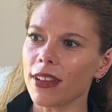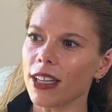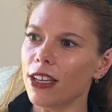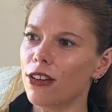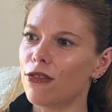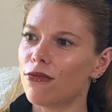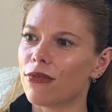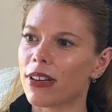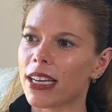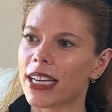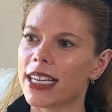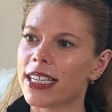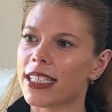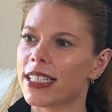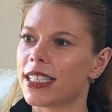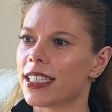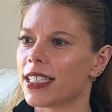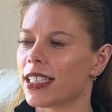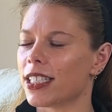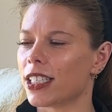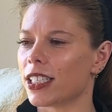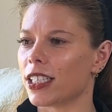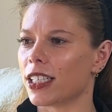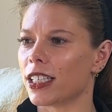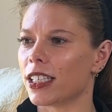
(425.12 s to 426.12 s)
related
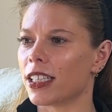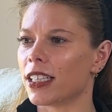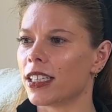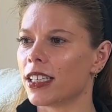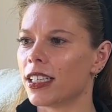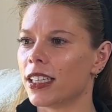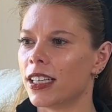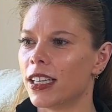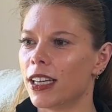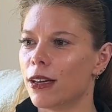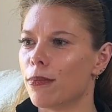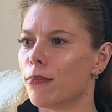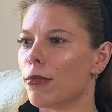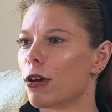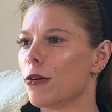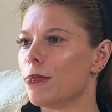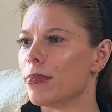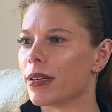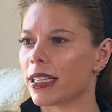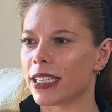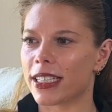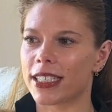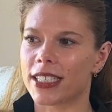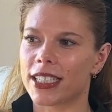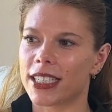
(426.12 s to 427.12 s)
to
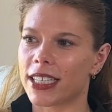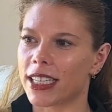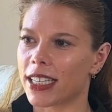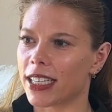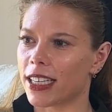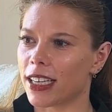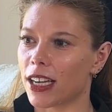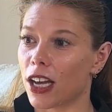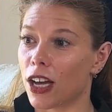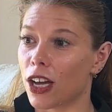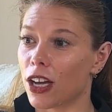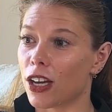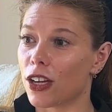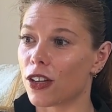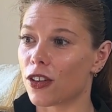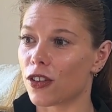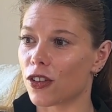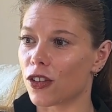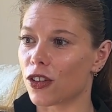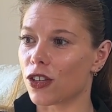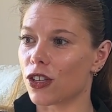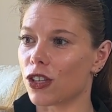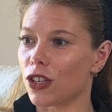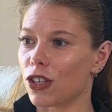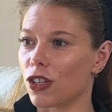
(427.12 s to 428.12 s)
mobility.
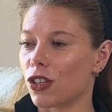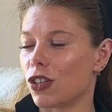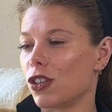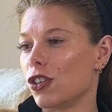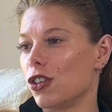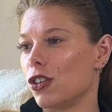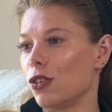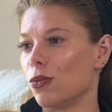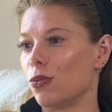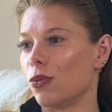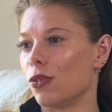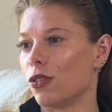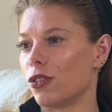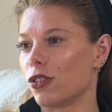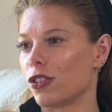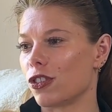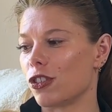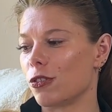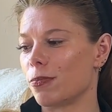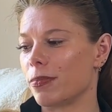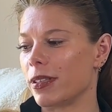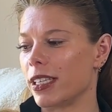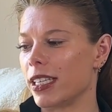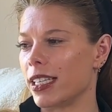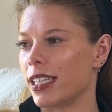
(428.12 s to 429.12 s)
You want
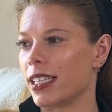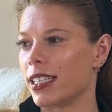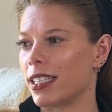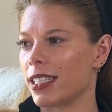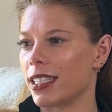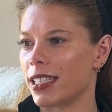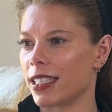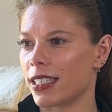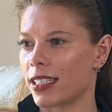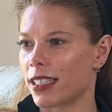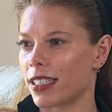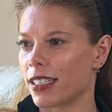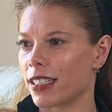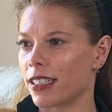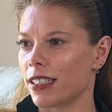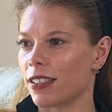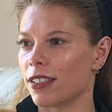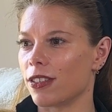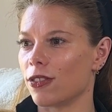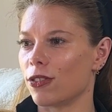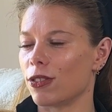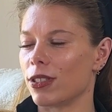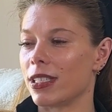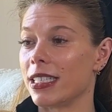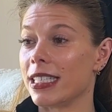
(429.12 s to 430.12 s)
to be consistent
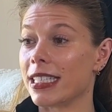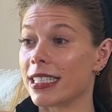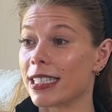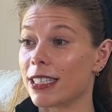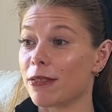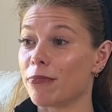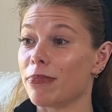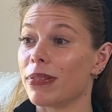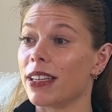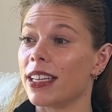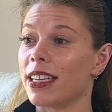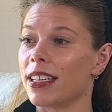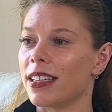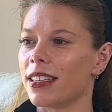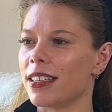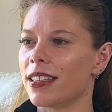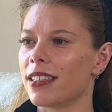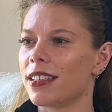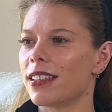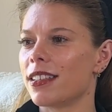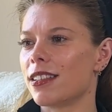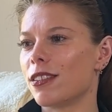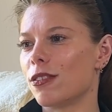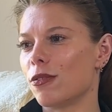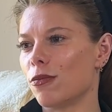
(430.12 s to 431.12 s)
or
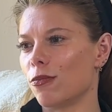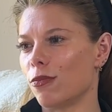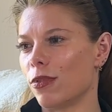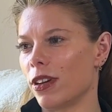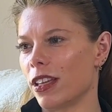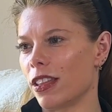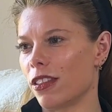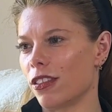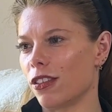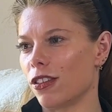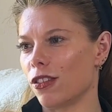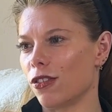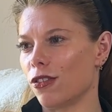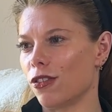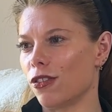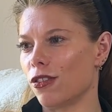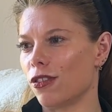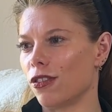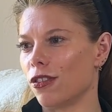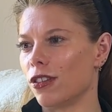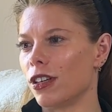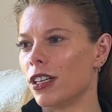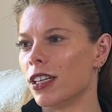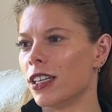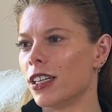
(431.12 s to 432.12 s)
disciplined with
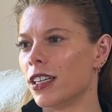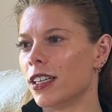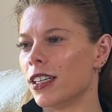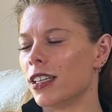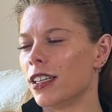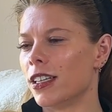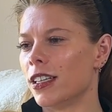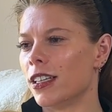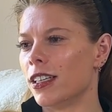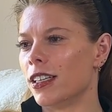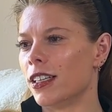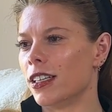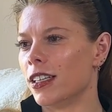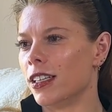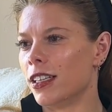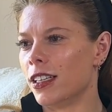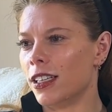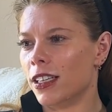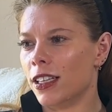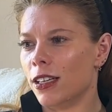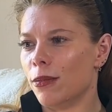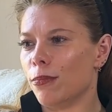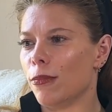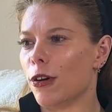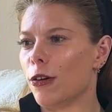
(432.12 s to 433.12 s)
your
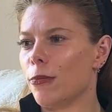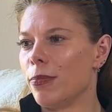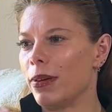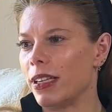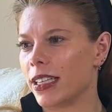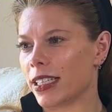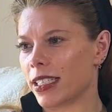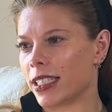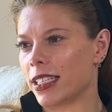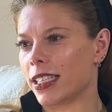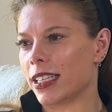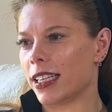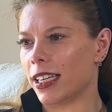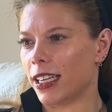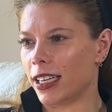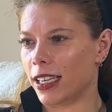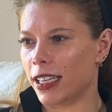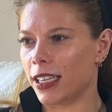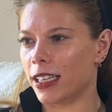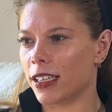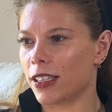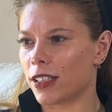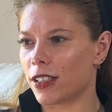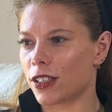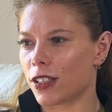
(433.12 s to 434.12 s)

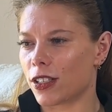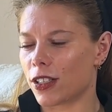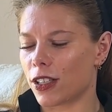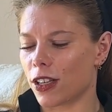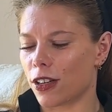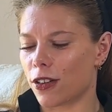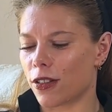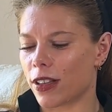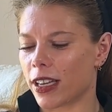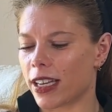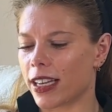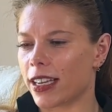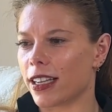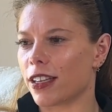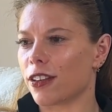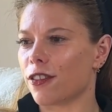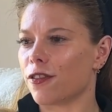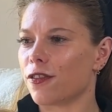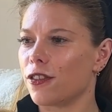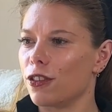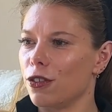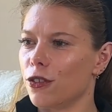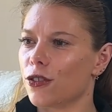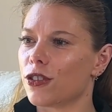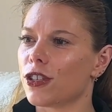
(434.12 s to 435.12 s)
mobility so that in the
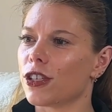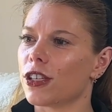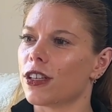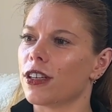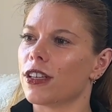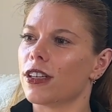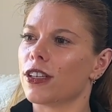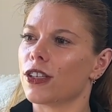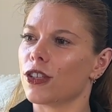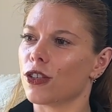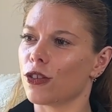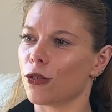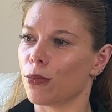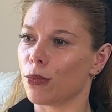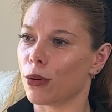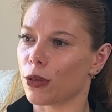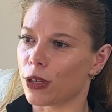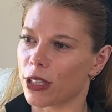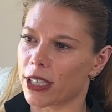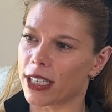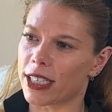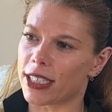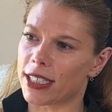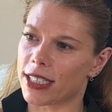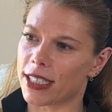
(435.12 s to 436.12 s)
future your
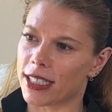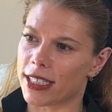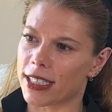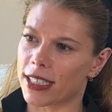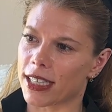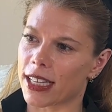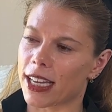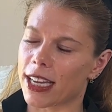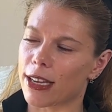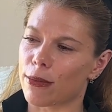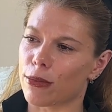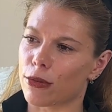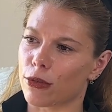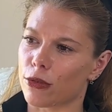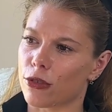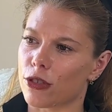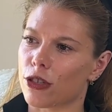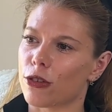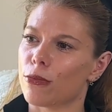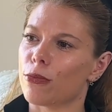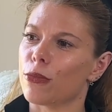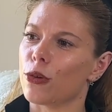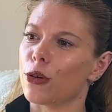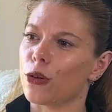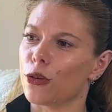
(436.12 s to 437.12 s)
body is still able
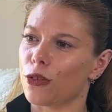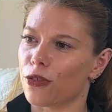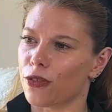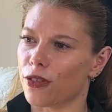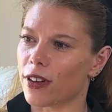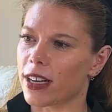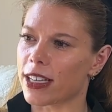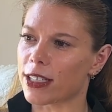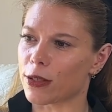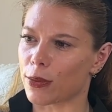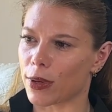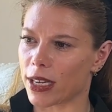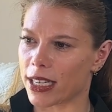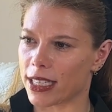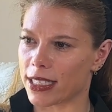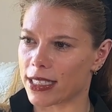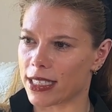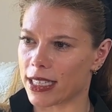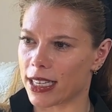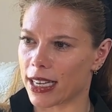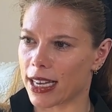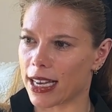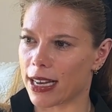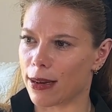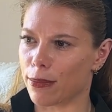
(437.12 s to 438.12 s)
to move as well as
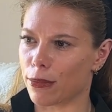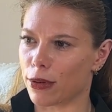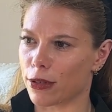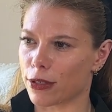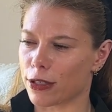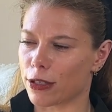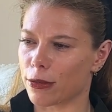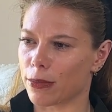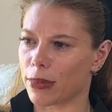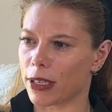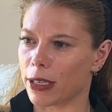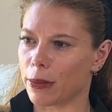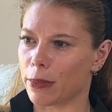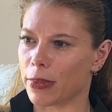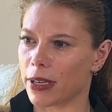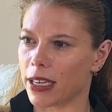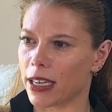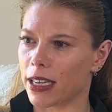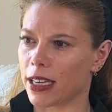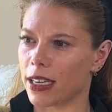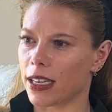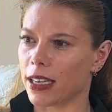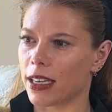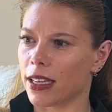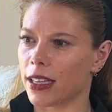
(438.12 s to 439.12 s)
it can possibly
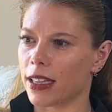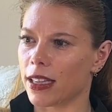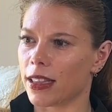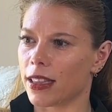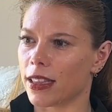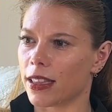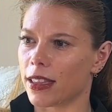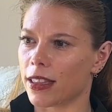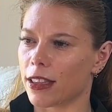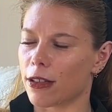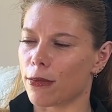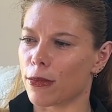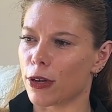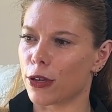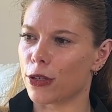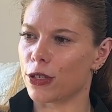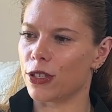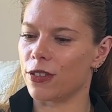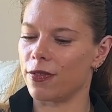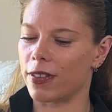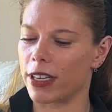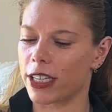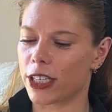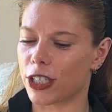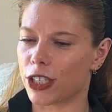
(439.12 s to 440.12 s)
be. The
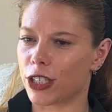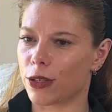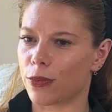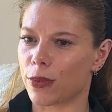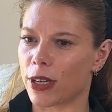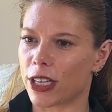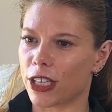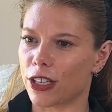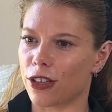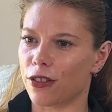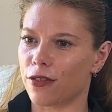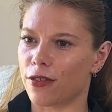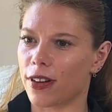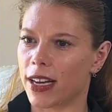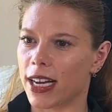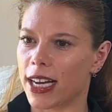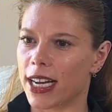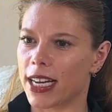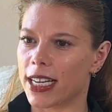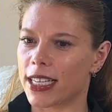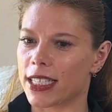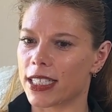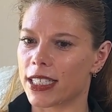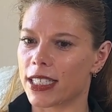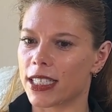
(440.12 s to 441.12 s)
motivation when you've
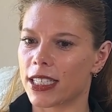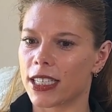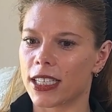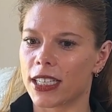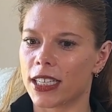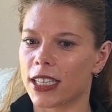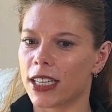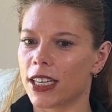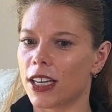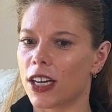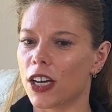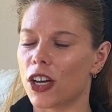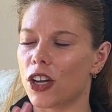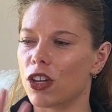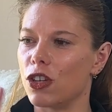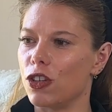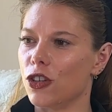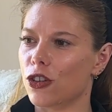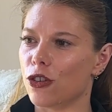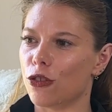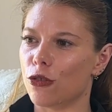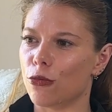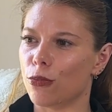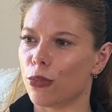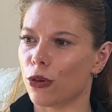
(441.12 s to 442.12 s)
had a
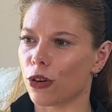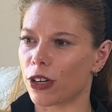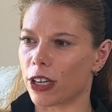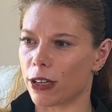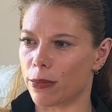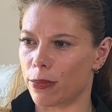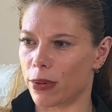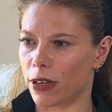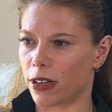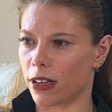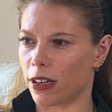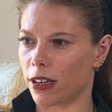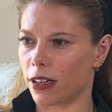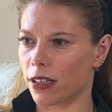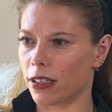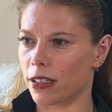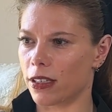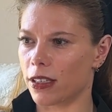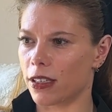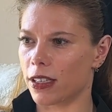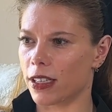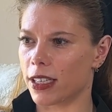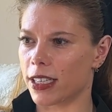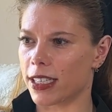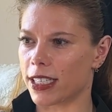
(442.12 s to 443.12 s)
new body part
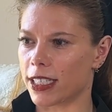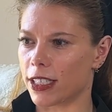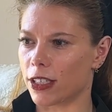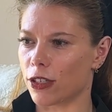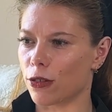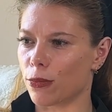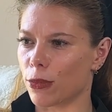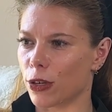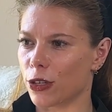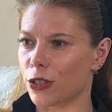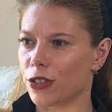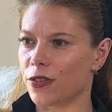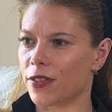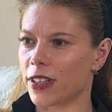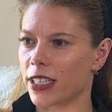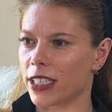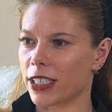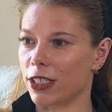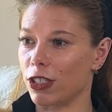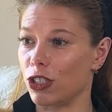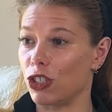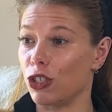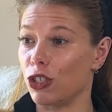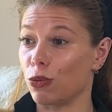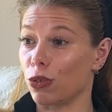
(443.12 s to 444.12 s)
is you're motivated
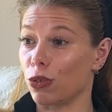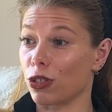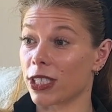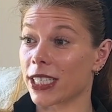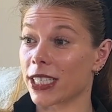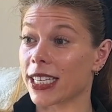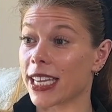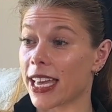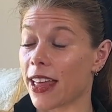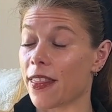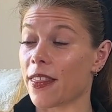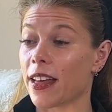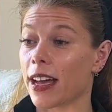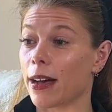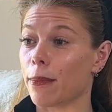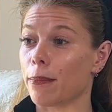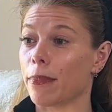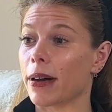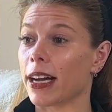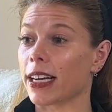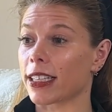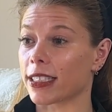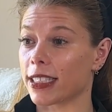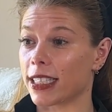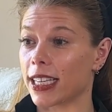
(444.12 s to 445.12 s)
because you want to get that
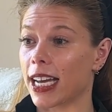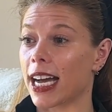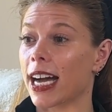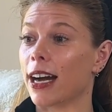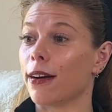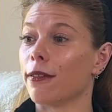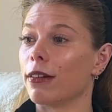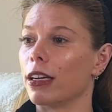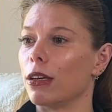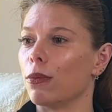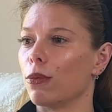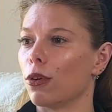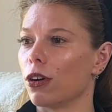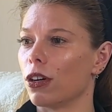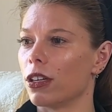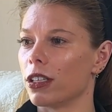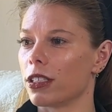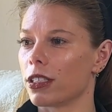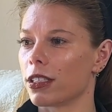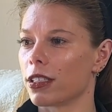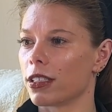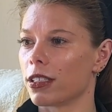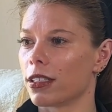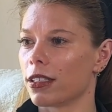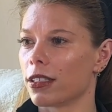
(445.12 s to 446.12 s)
back to how it
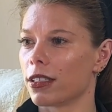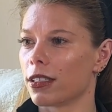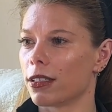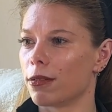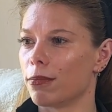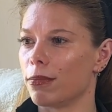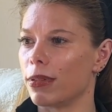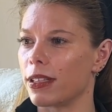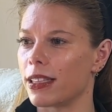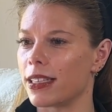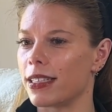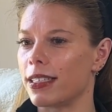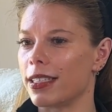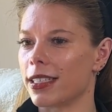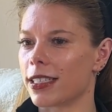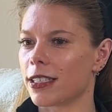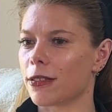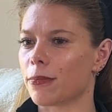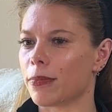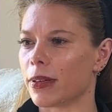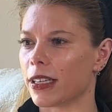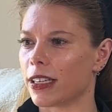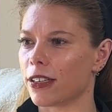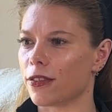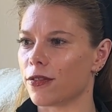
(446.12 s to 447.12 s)
was. But the
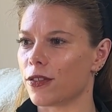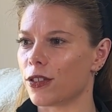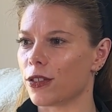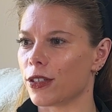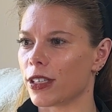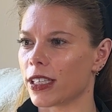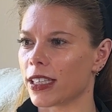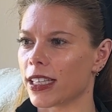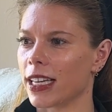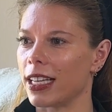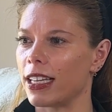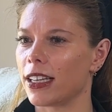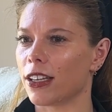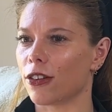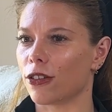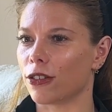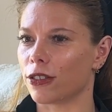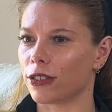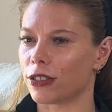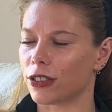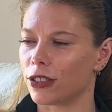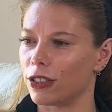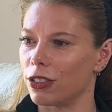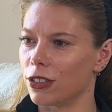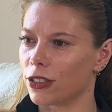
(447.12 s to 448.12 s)
discipline of doing that
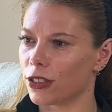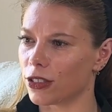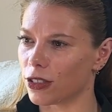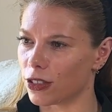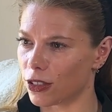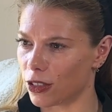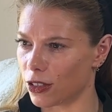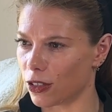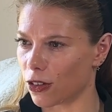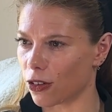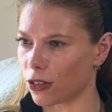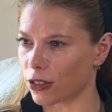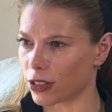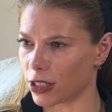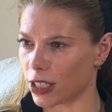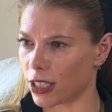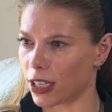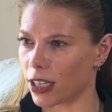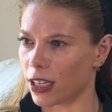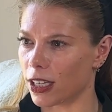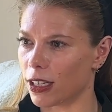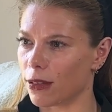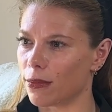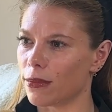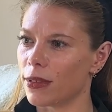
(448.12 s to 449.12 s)
long
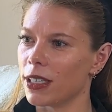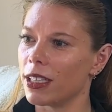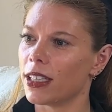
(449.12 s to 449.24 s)
term